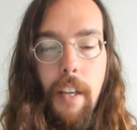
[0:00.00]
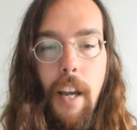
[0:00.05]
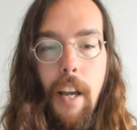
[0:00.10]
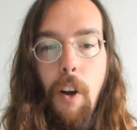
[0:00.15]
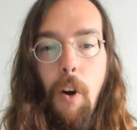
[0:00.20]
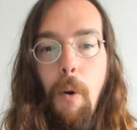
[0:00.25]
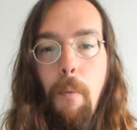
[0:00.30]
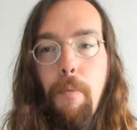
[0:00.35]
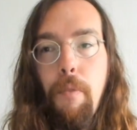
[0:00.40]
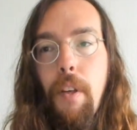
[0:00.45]
I
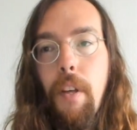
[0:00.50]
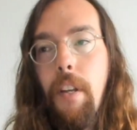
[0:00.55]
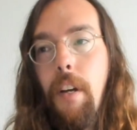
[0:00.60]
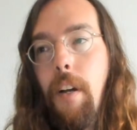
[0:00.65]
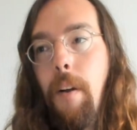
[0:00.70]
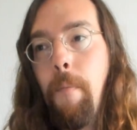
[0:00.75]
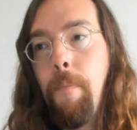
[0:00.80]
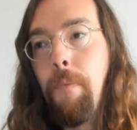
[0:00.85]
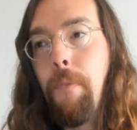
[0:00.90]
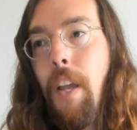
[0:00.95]
hope that
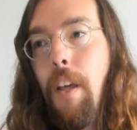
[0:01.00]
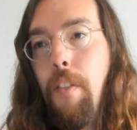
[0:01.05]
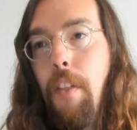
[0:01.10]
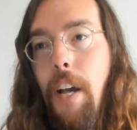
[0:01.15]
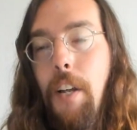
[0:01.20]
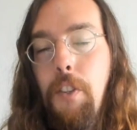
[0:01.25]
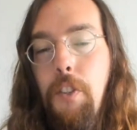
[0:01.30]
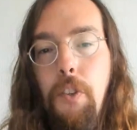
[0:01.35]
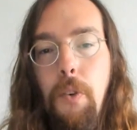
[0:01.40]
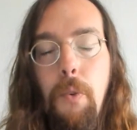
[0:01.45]
uh,
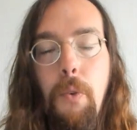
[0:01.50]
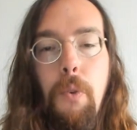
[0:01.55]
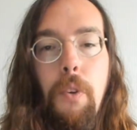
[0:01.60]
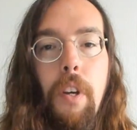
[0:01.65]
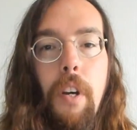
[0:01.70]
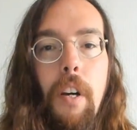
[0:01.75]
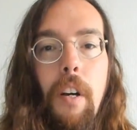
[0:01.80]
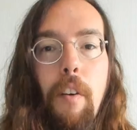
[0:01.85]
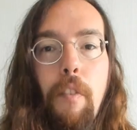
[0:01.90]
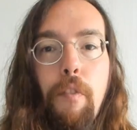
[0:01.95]
that dude
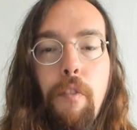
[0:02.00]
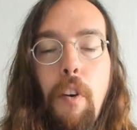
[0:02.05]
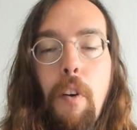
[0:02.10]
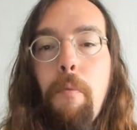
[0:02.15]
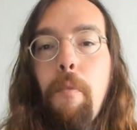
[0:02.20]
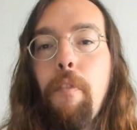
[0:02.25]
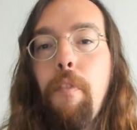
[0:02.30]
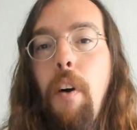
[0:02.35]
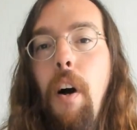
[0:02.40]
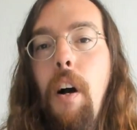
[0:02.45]
uh,
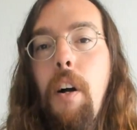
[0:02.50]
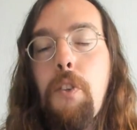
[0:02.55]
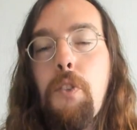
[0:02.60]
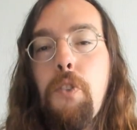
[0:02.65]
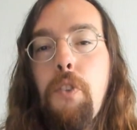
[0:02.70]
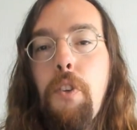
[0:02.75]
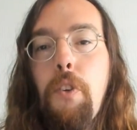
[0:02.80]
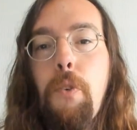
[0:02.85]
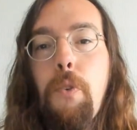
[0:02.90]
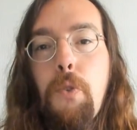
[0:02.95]
from Fox
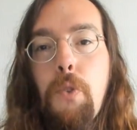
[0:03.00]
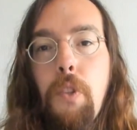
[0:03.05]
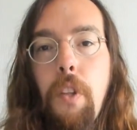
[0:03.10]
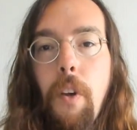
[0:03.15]
News,